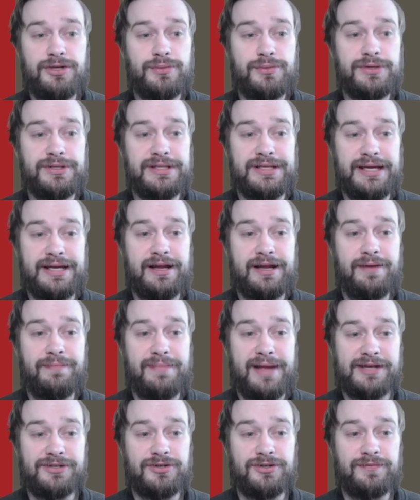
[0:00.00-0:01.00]
you will need a
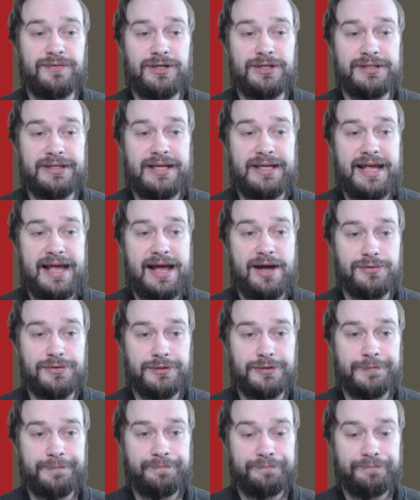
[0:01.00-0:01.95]
Master Vault account.